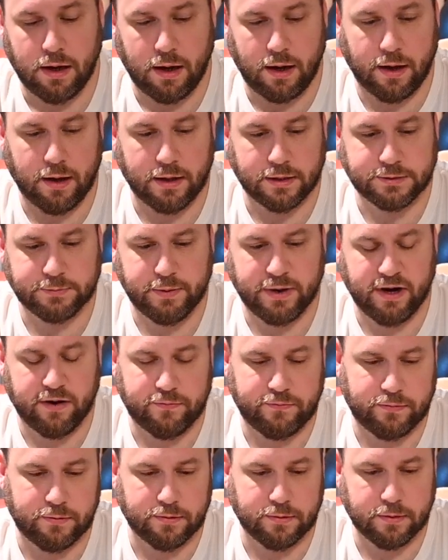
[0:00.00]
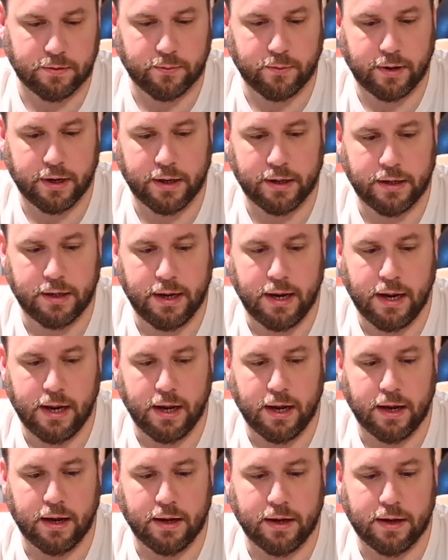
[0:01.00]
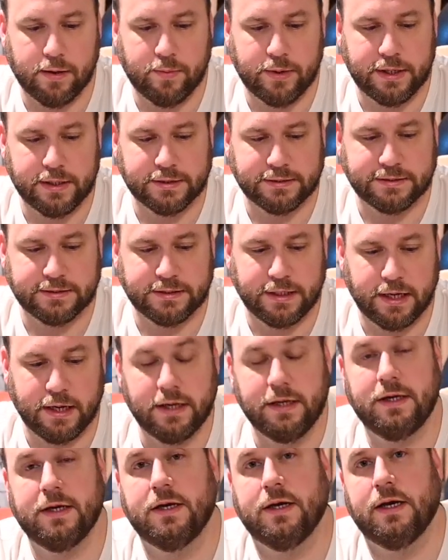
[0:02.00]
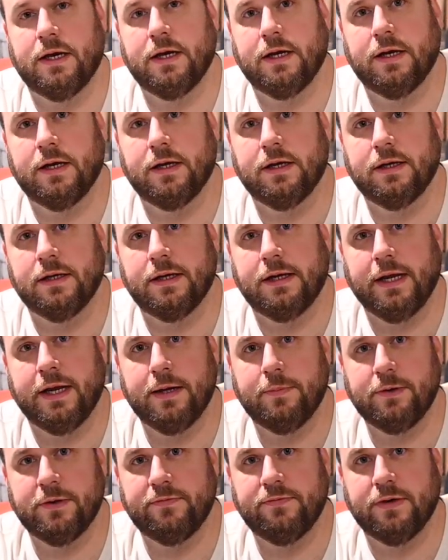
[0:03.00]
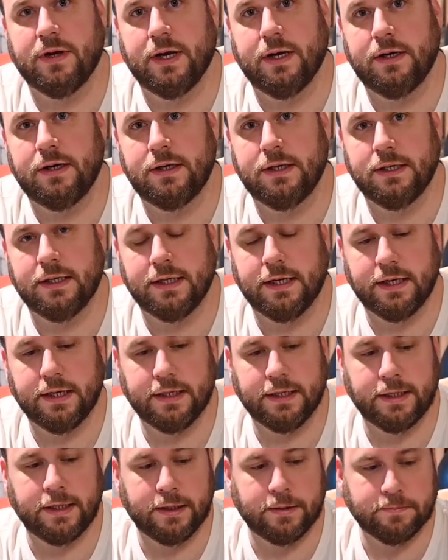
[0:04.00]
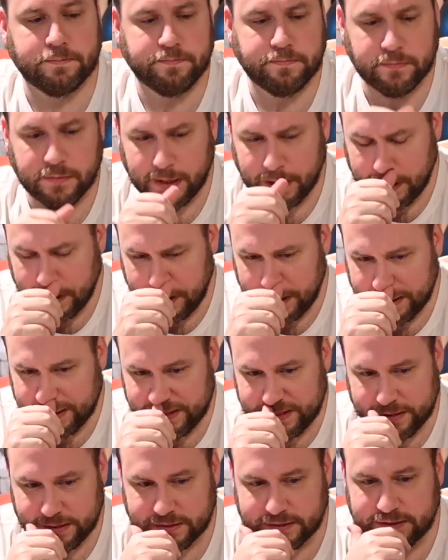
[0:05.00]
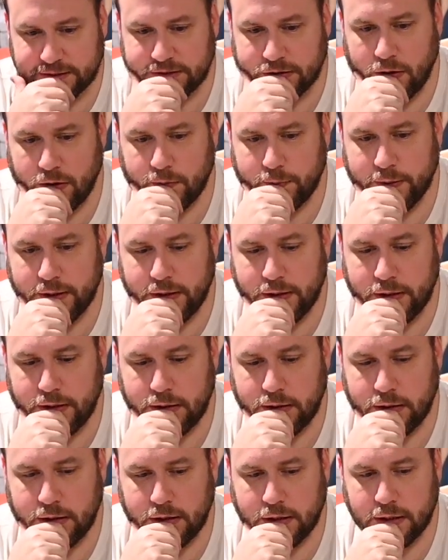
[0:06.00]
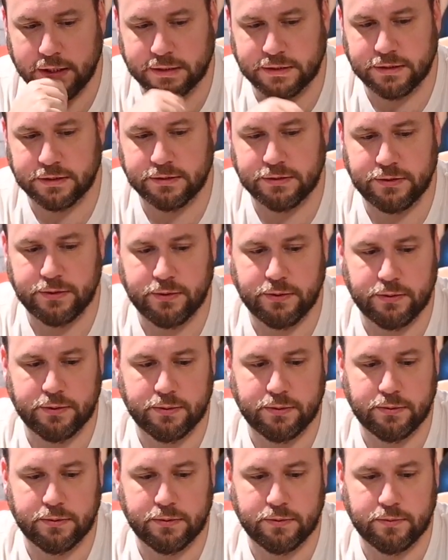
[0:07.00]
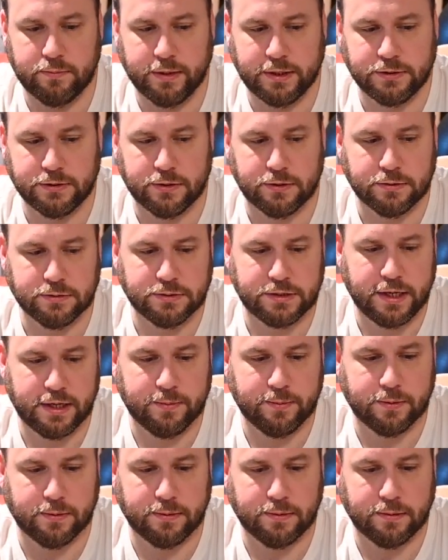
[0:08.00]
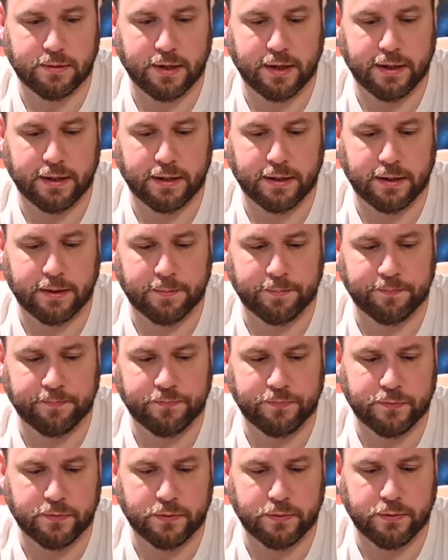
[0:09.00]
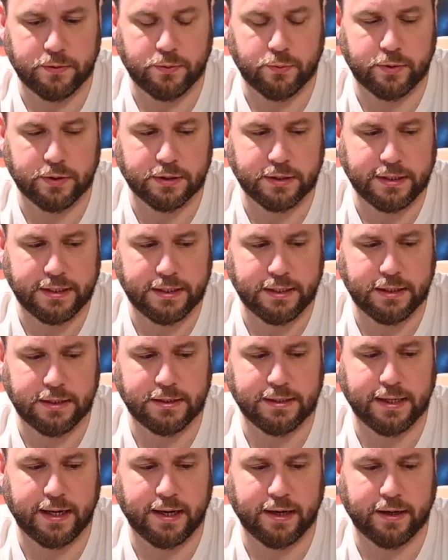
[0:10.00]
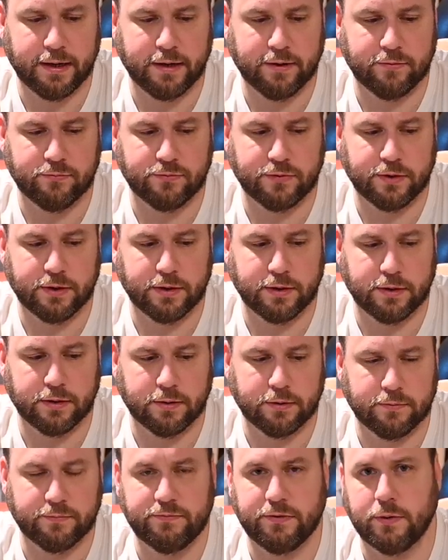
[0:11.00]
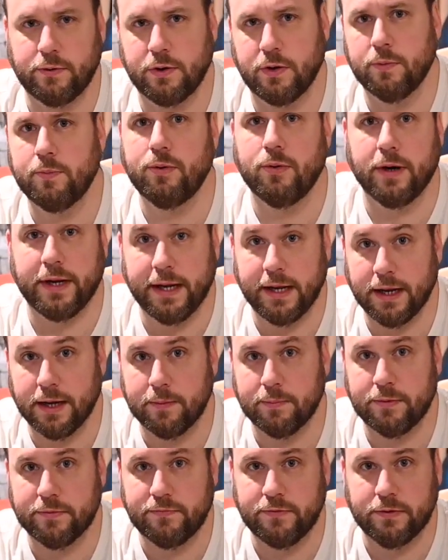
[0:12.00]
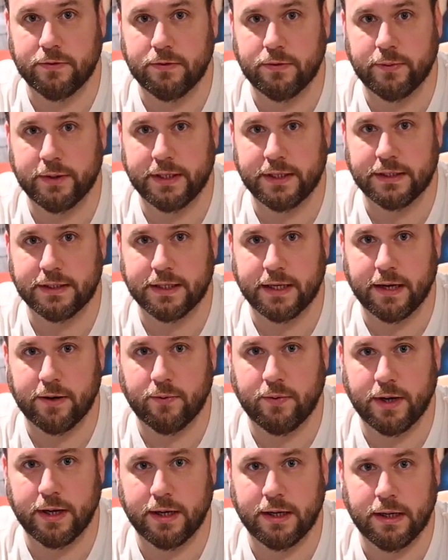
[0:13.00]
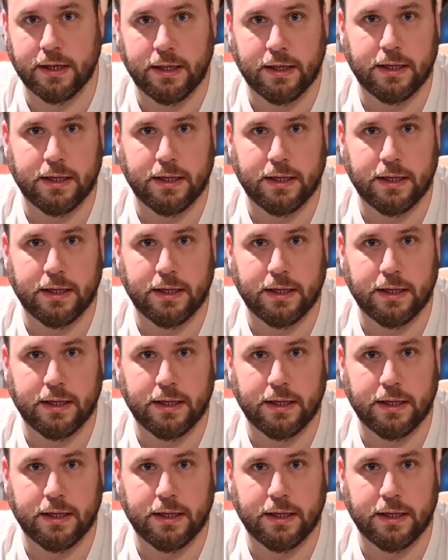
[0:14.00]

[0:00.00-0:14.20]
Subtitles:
It's been out for a little while, but it's an amplifier. This I'll be connecting to my turntable. You will need to have a phono preamp if you're doing it that way.